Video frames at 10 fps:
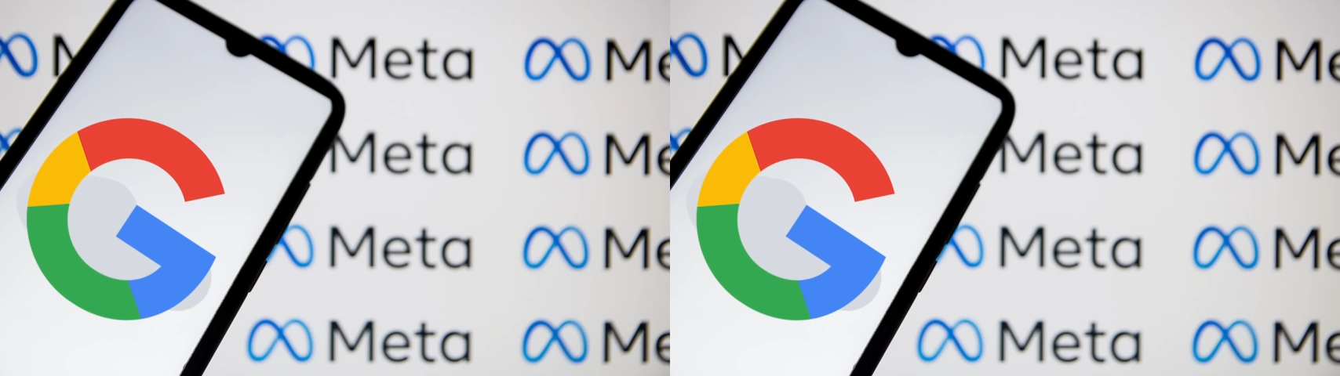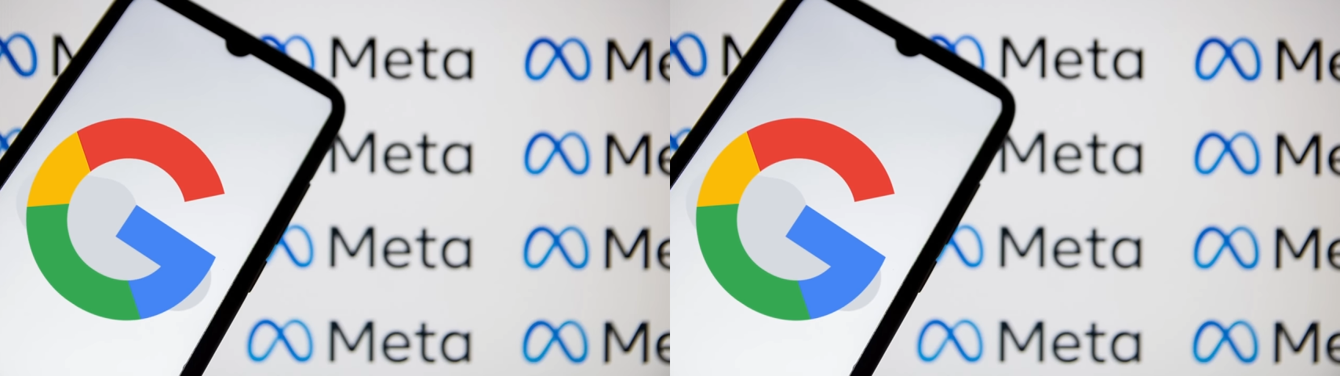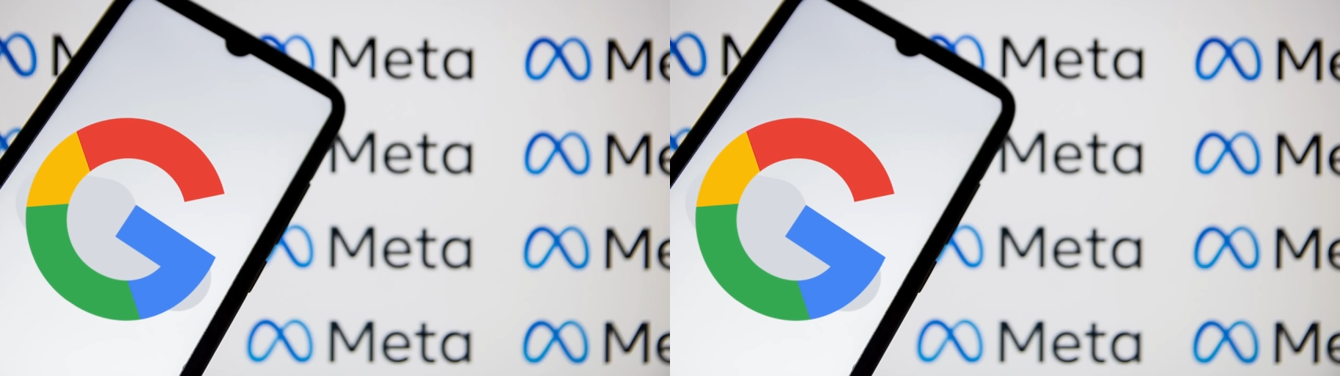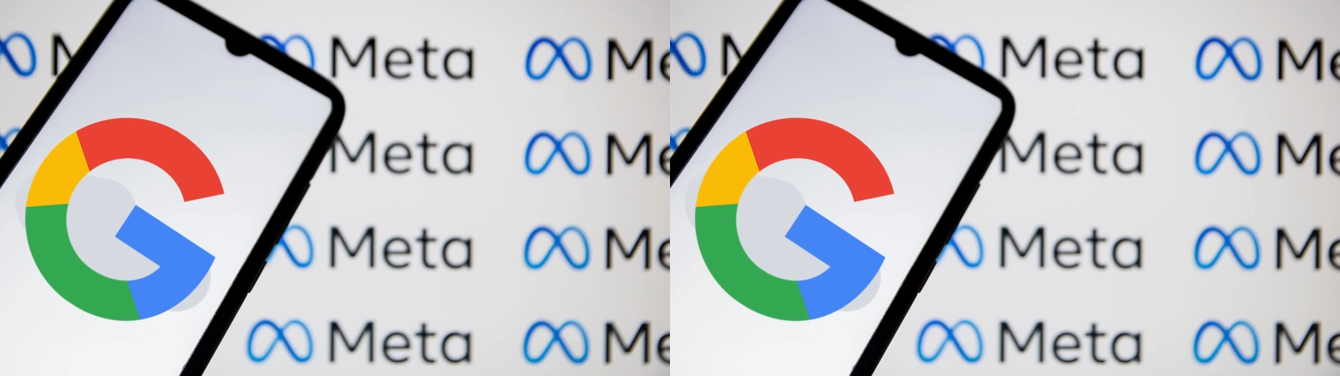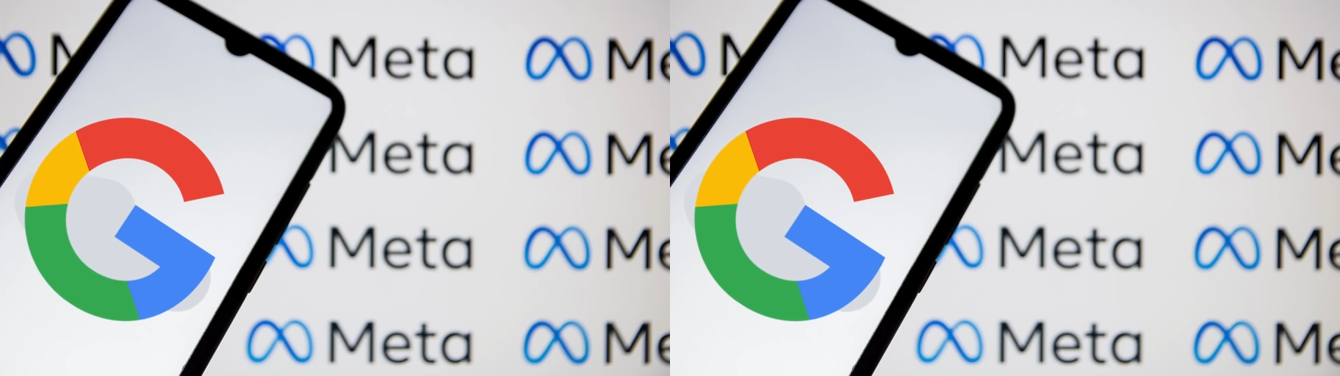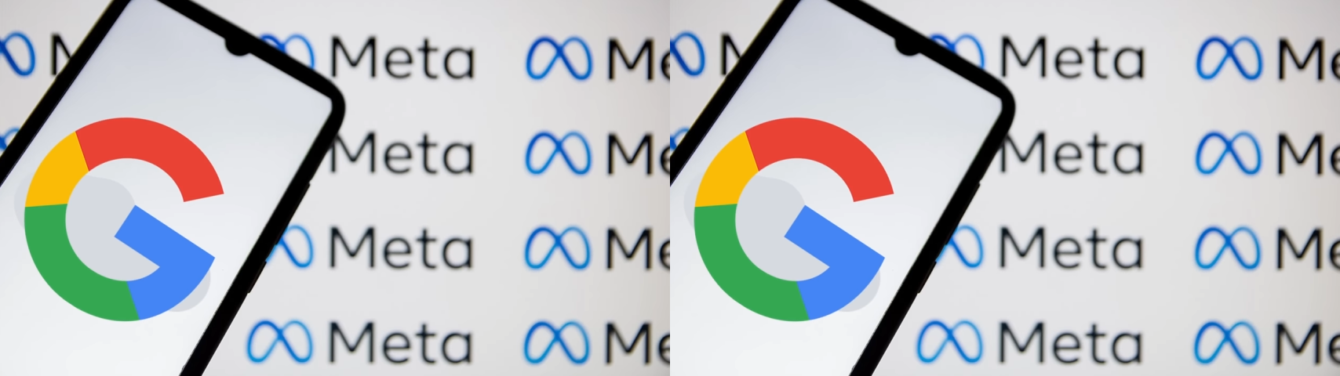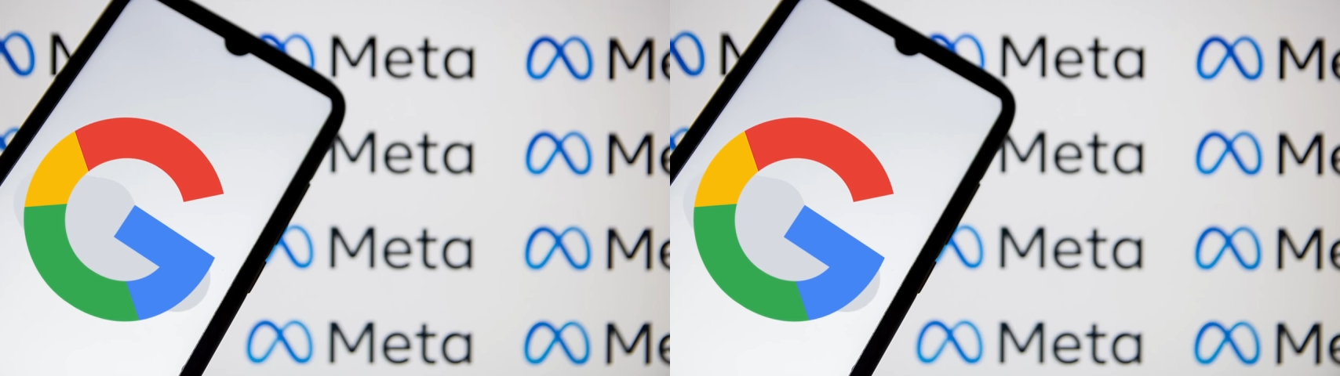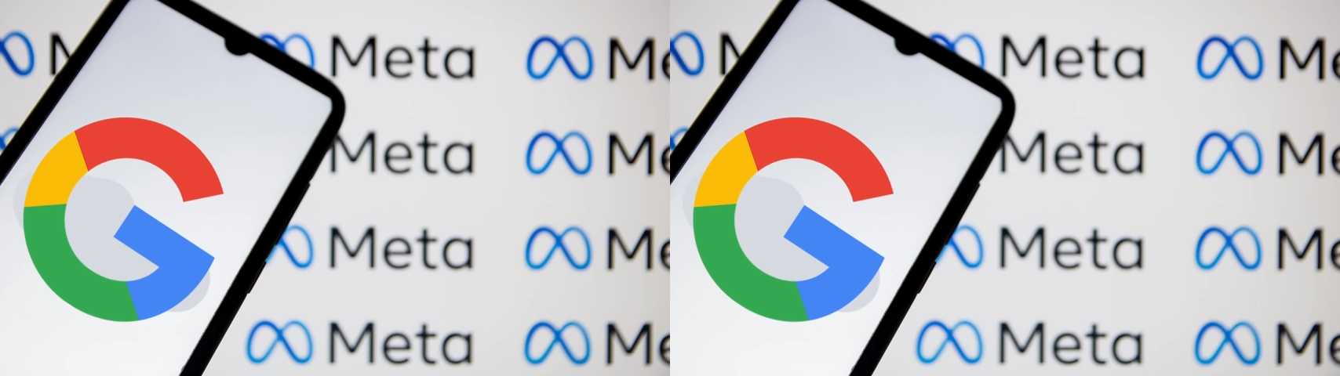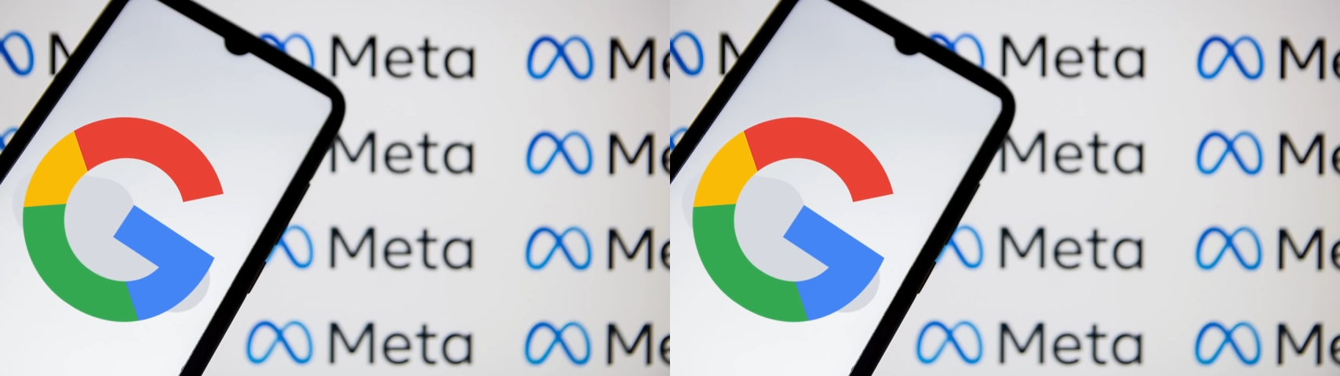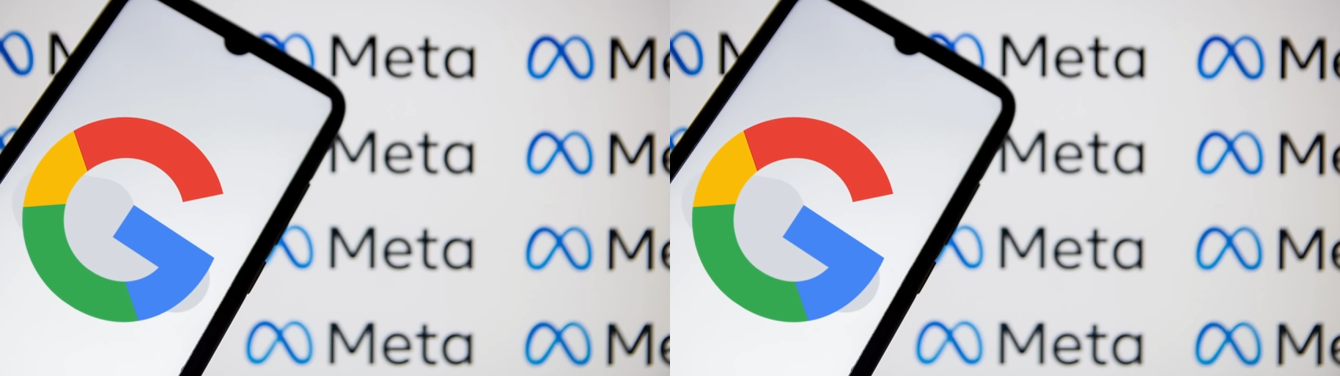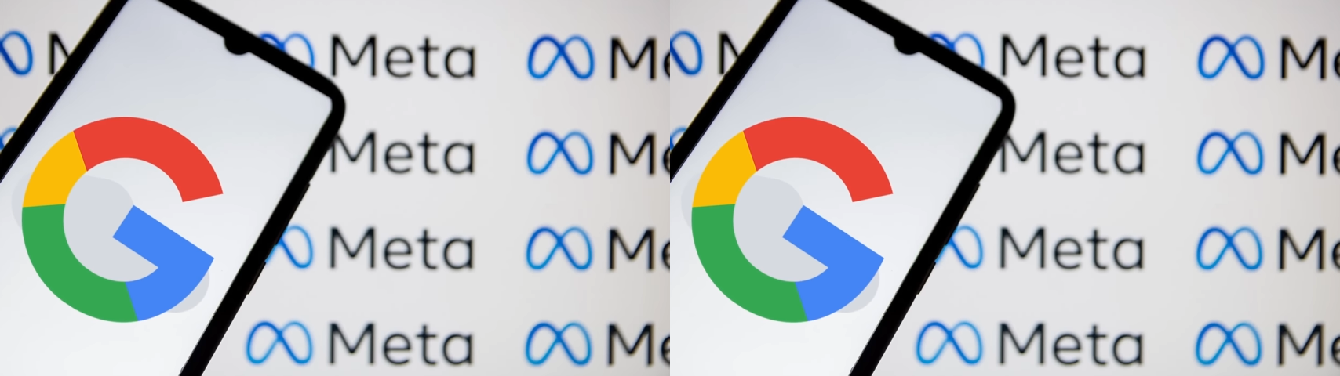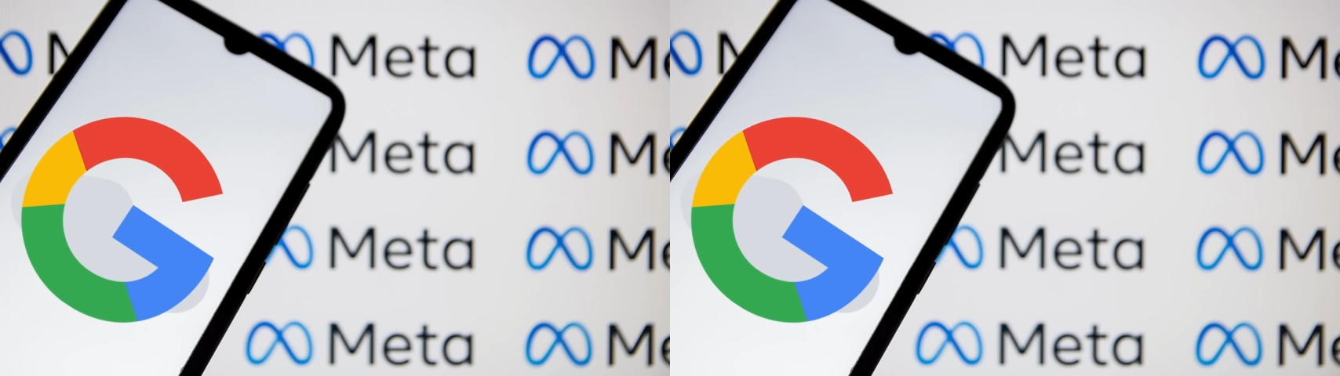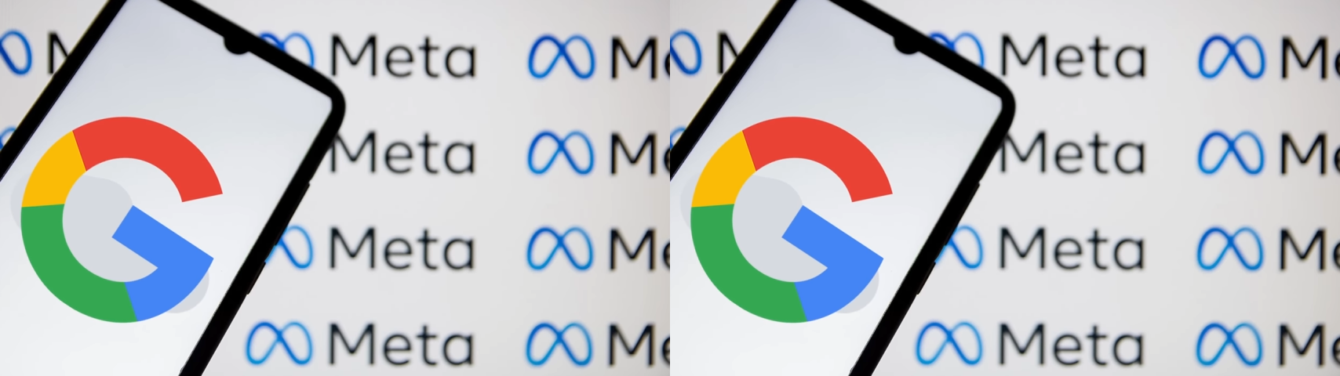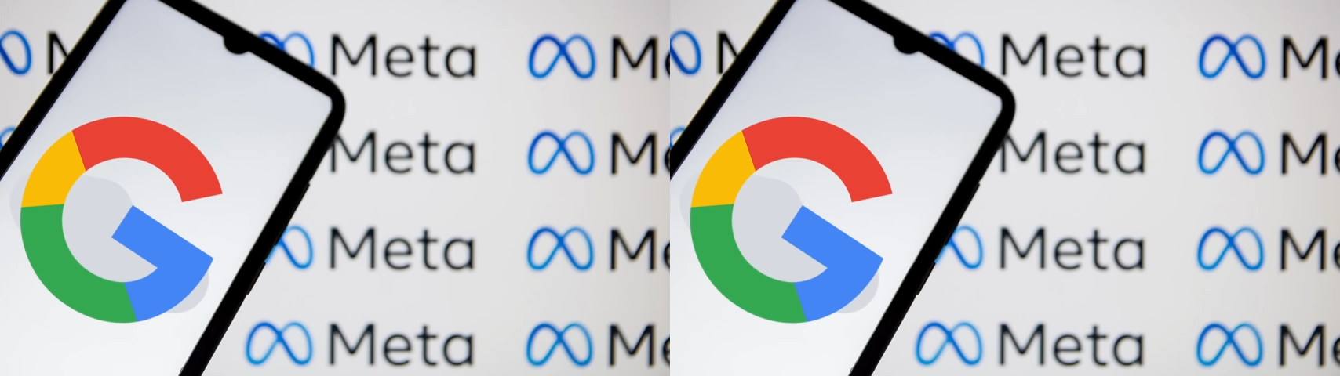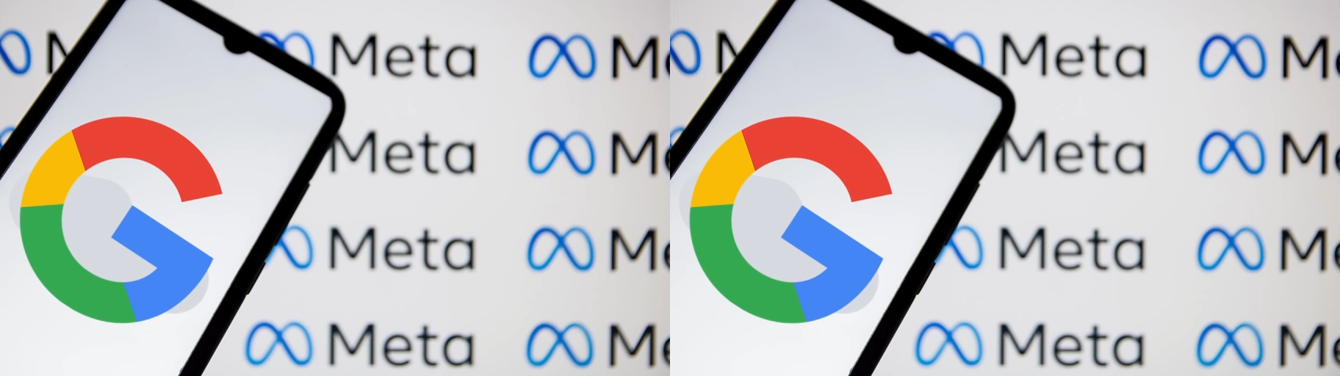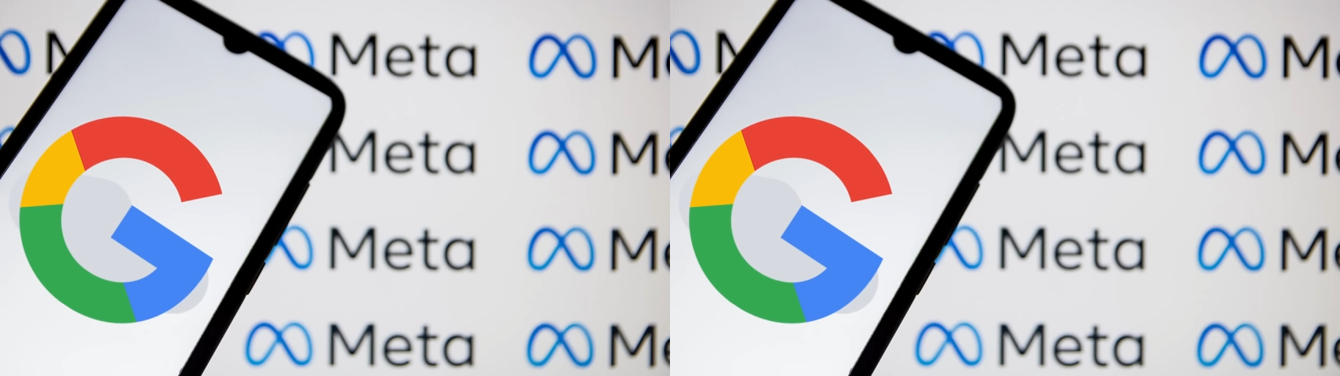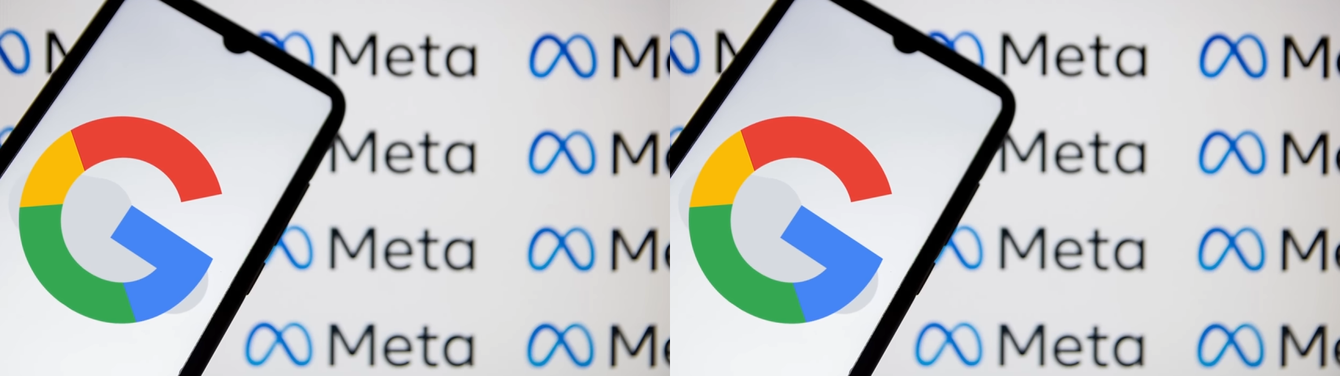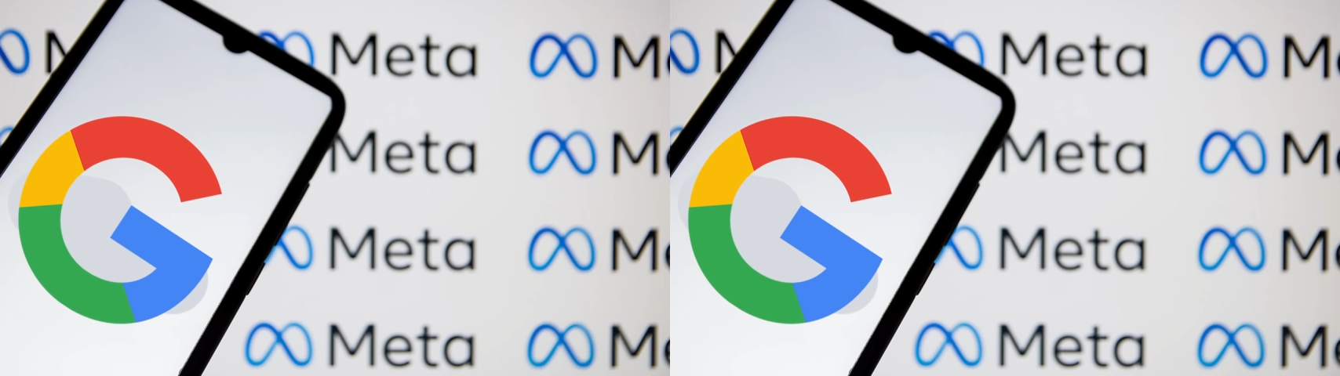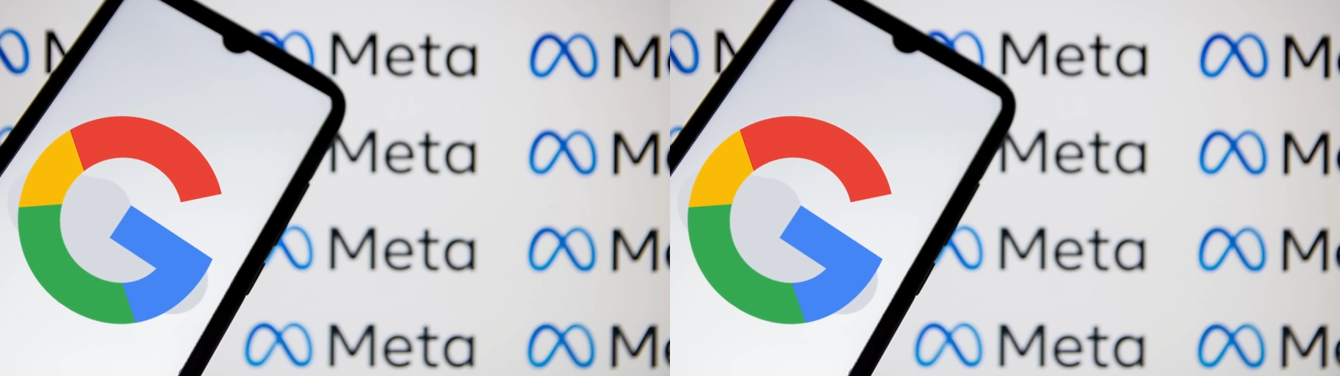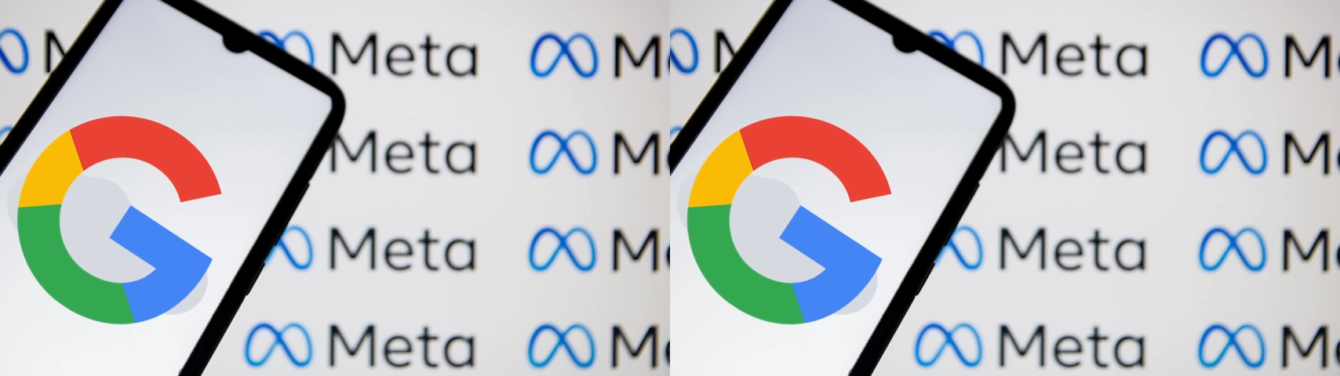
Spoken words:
Nobody's mouth can be seen.